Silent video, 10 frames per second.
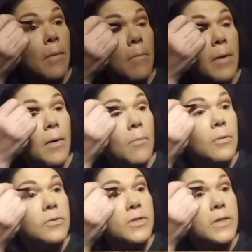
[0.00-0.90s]
But
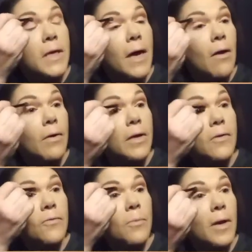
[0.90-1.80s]
we'll see how it
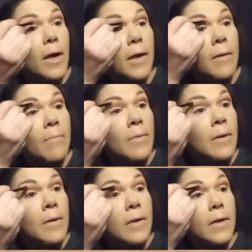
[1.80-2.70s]
is when I
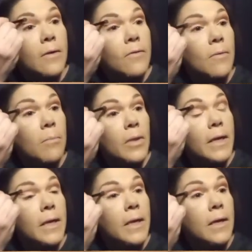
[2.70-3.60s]
get to
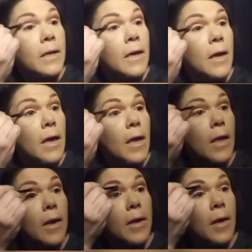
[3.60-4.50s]
blending
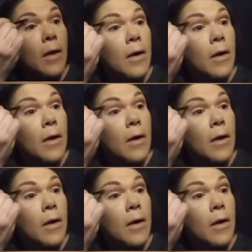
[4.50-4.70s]
and